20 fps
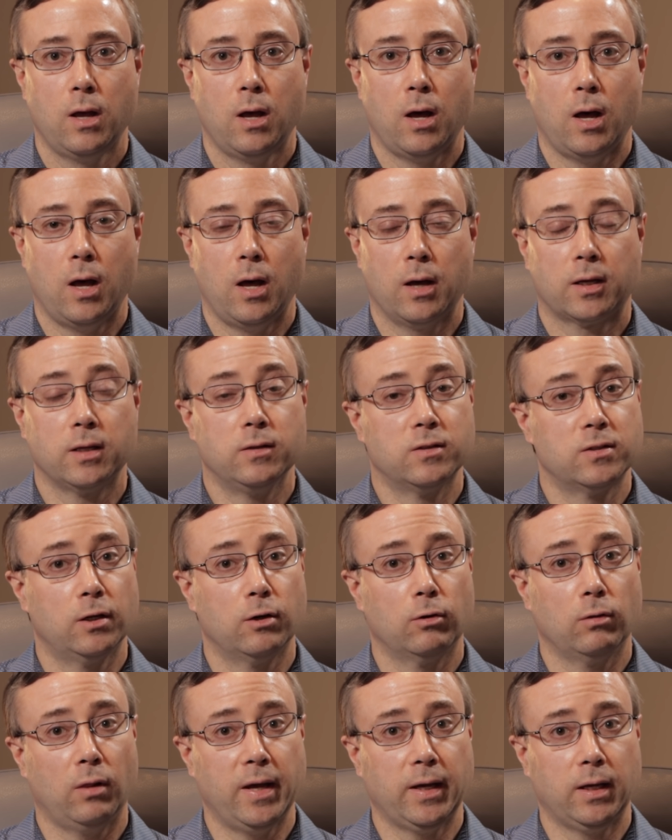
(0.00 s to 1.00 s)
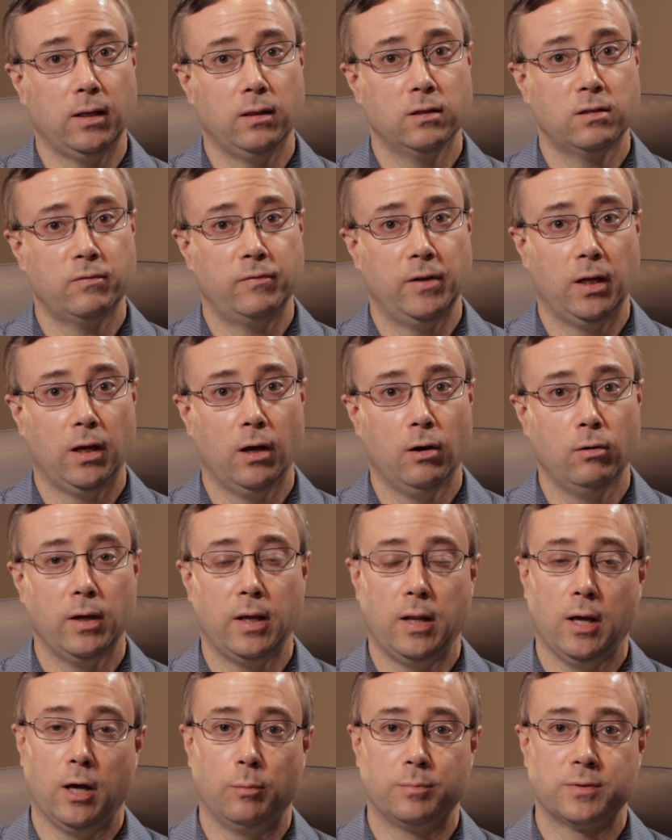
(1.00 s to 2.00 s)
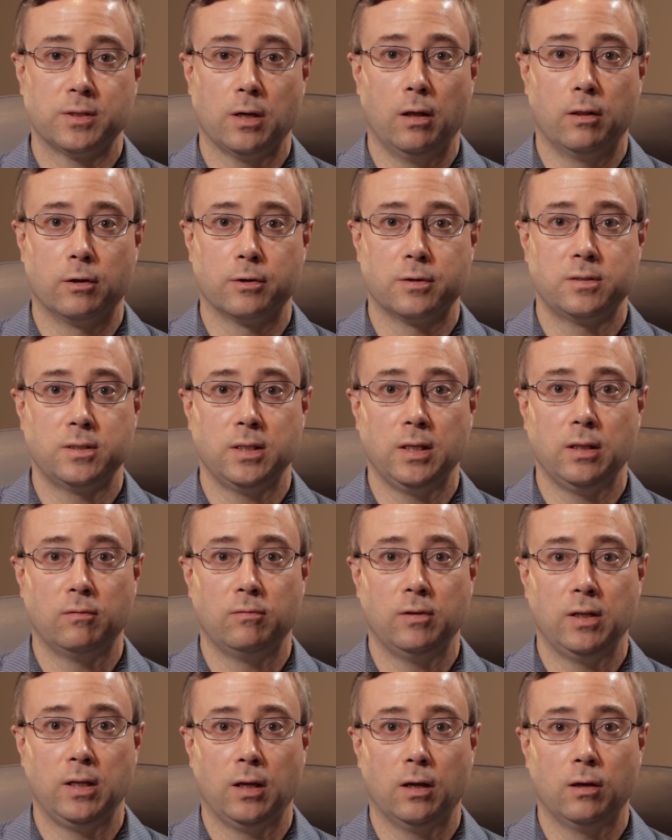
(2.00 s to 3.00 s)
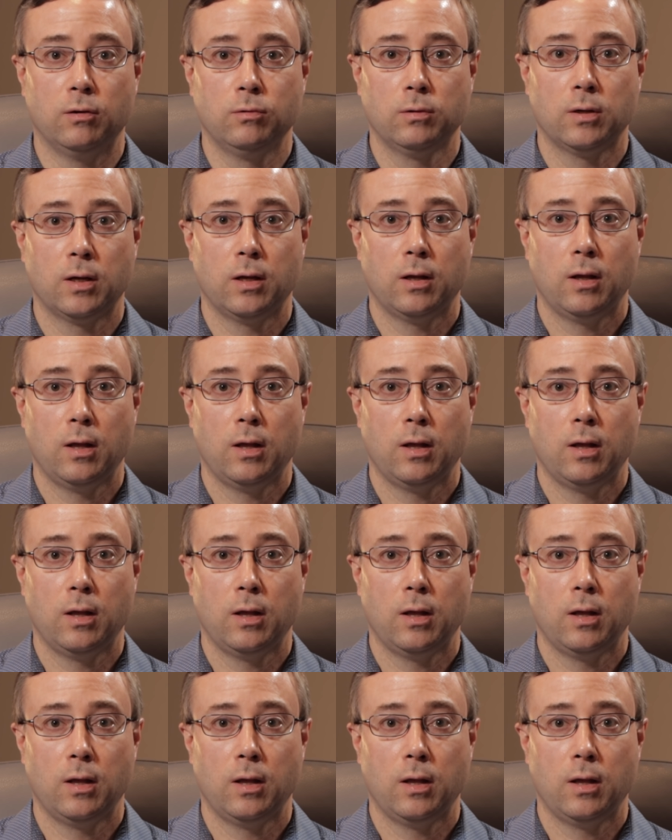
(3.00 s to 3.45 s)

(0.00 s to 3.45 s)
Uh, consider liking this video. It helps others see the video.